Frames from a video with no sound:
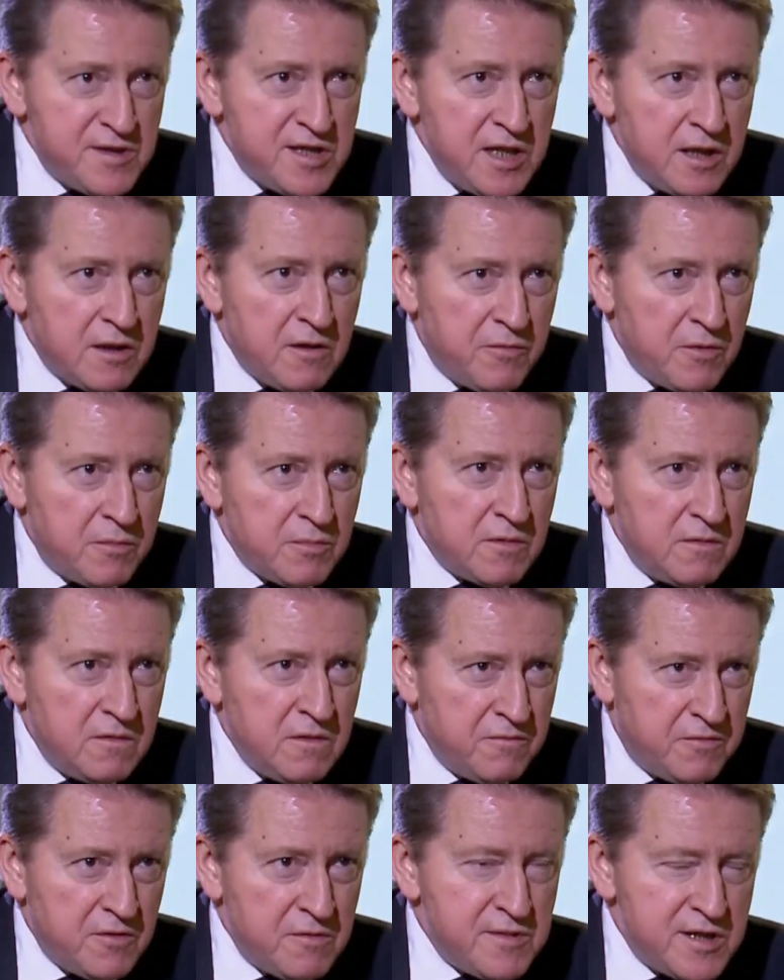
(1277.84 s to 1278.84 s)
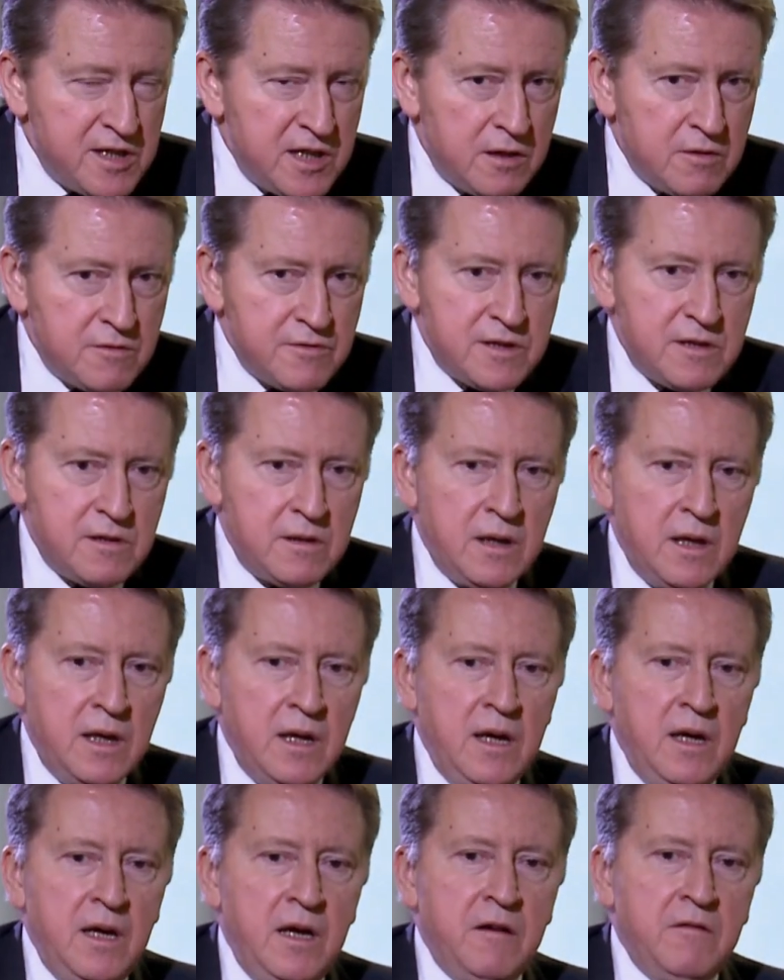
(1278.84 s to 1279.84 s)
zero, from from zero. Sir.
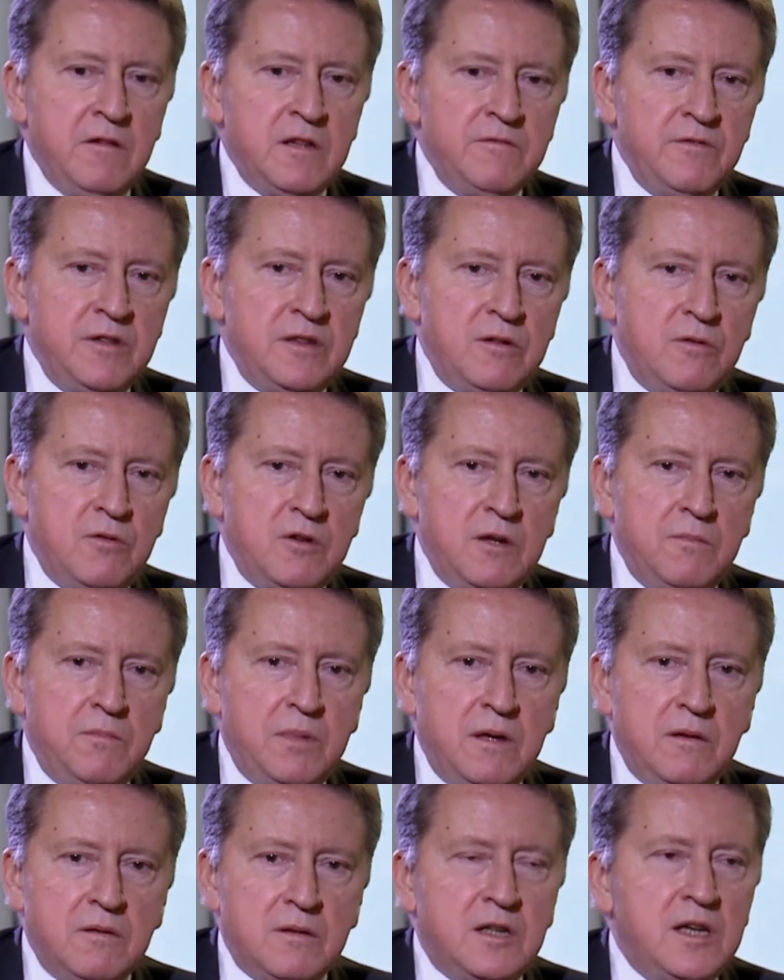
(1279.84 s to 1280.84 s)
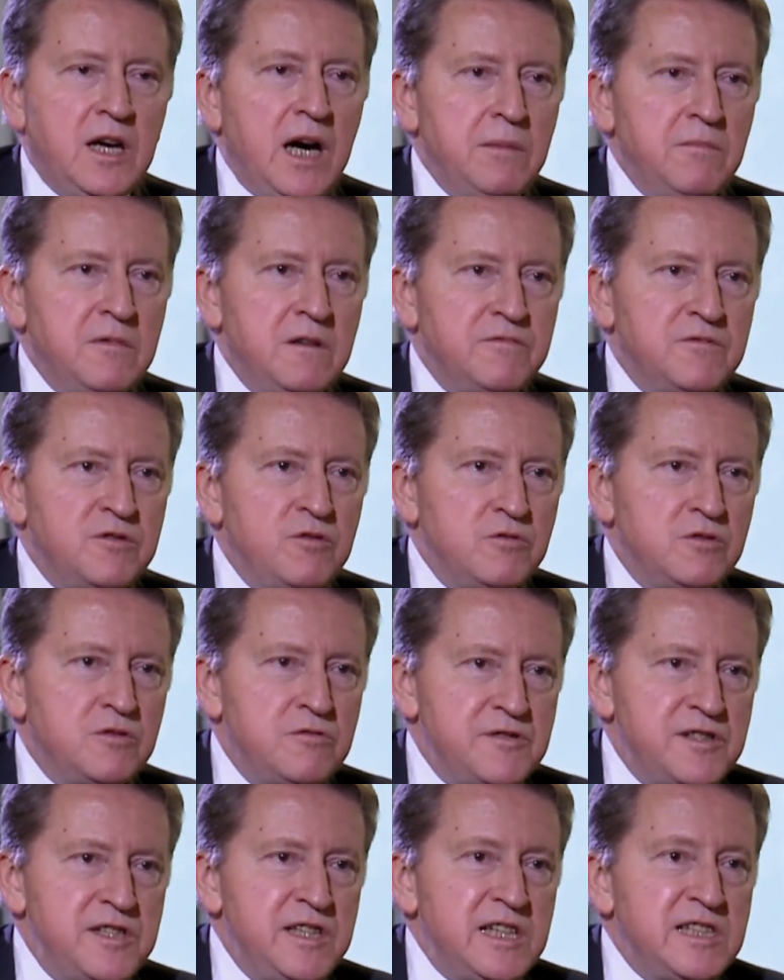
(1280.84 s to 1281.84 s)
When we talk about Kamov
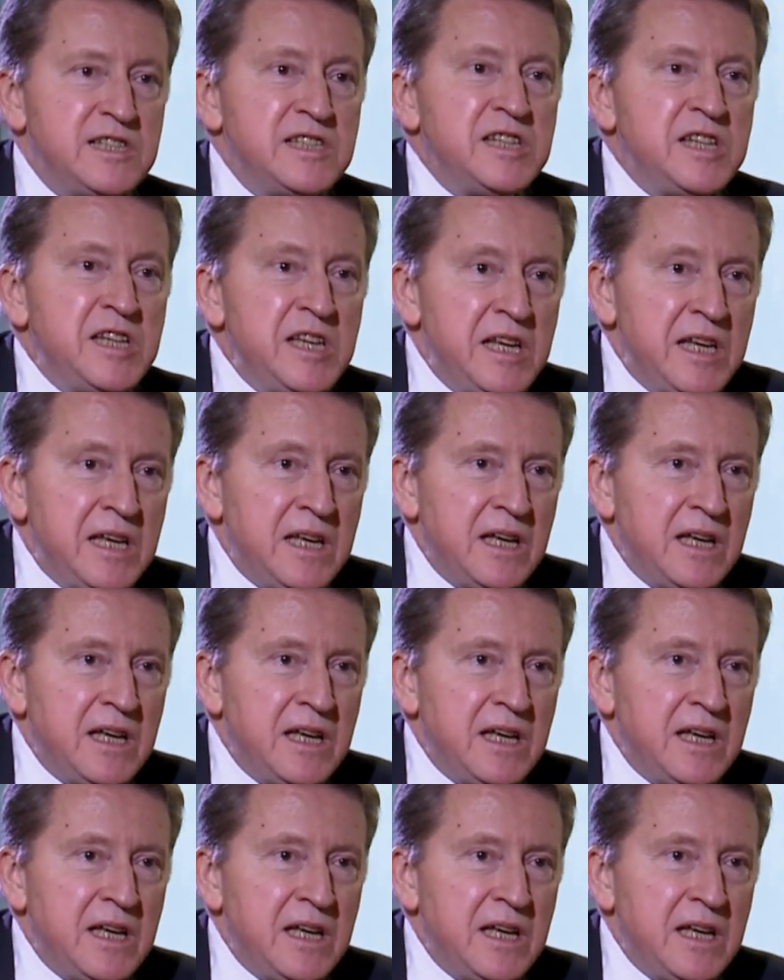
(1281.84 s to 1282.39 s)
226T